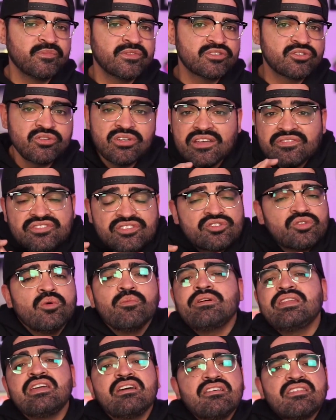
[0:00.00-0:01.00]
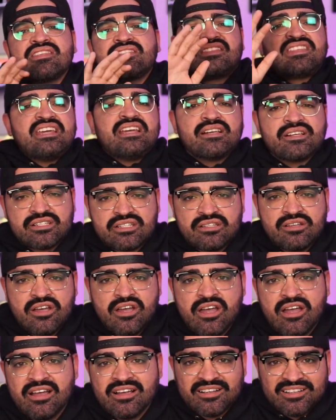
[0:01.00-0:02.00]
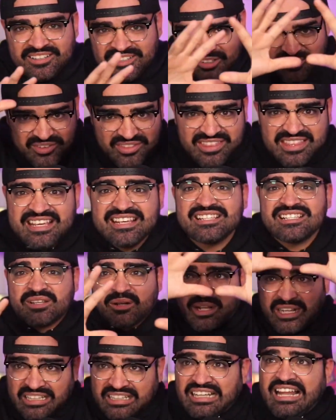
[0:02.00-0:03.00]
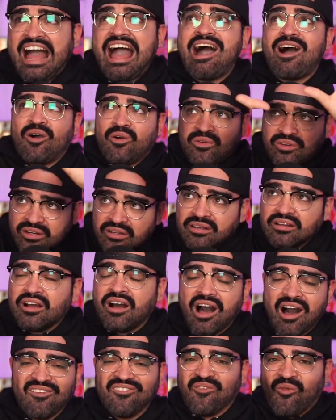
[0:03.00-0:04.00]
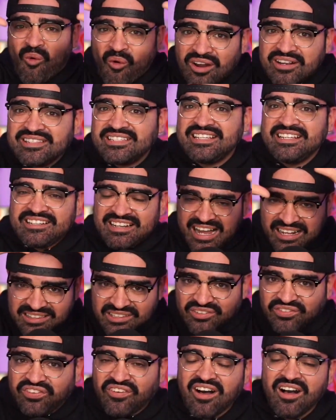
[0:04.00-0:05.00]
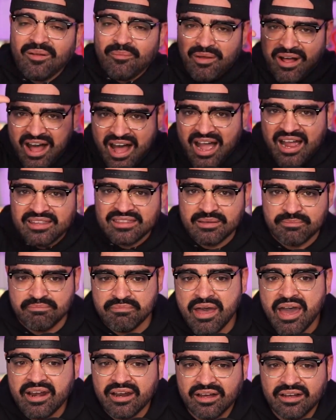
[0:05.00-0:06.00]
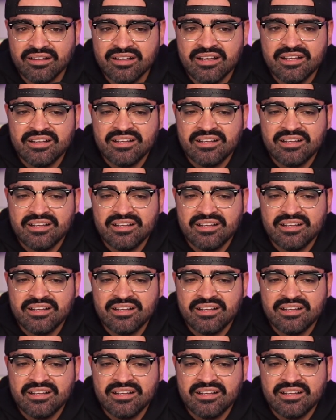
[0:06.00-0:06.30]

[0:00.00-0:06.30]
So you have so many other things. This cloud of wanting not to fall behind the meta